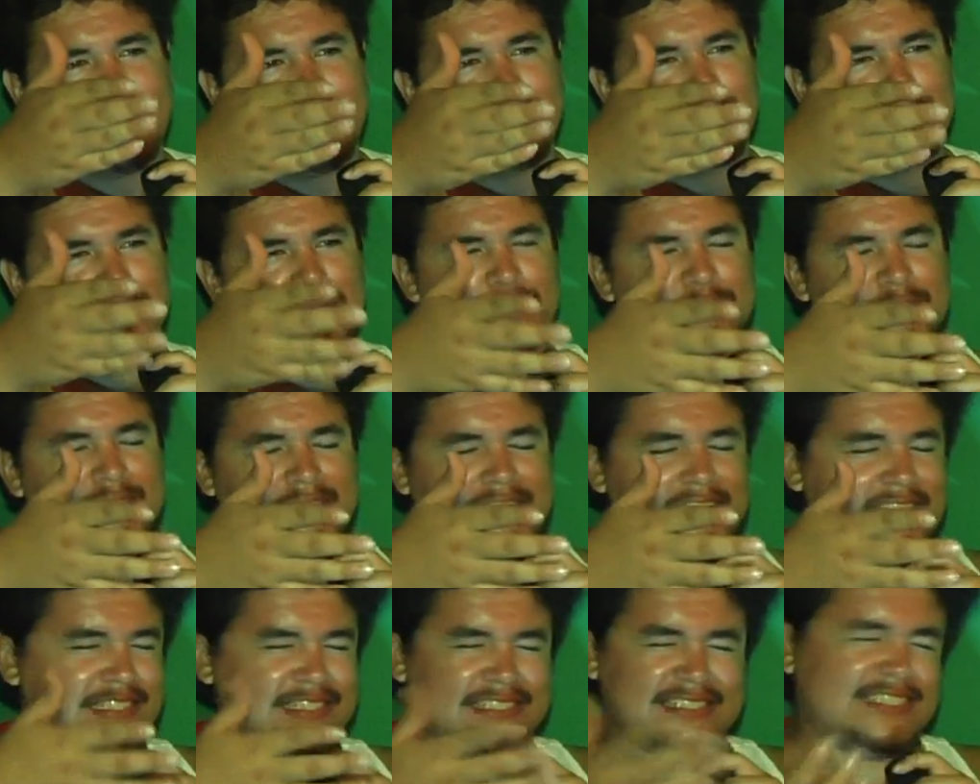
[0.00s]
up
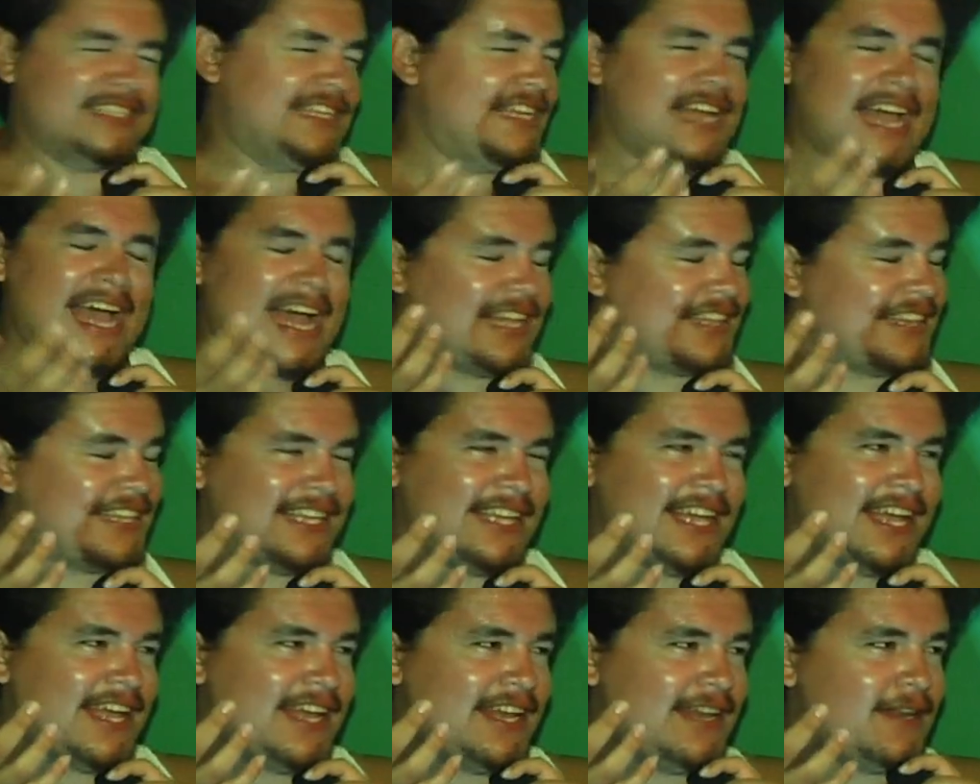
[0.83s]
using a Z at
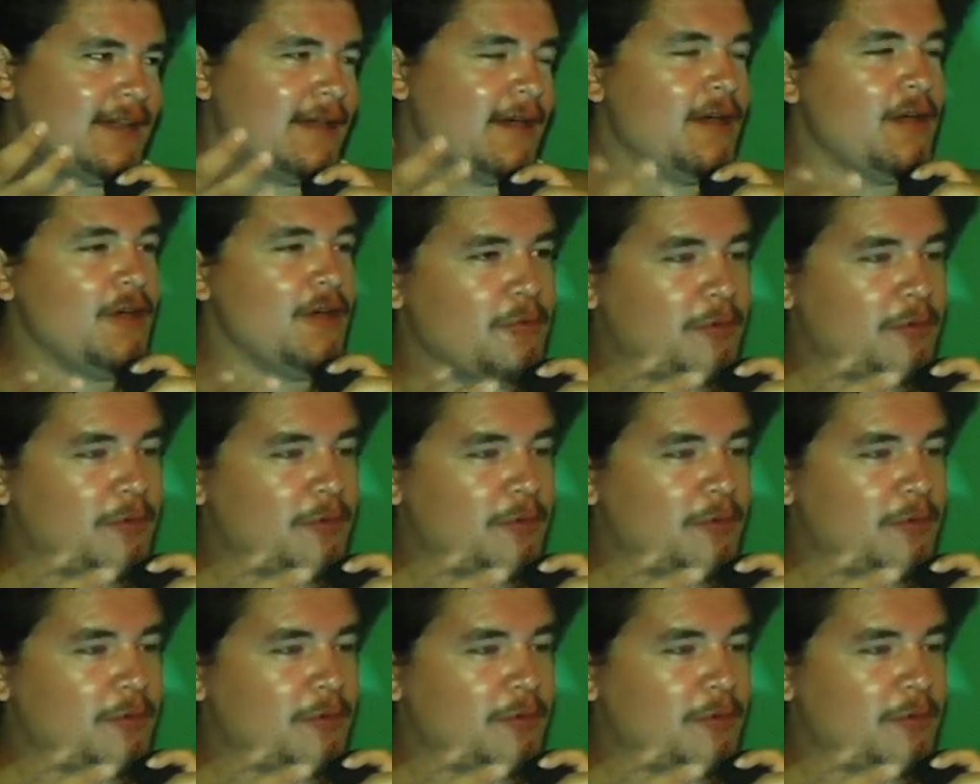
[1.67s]
the end,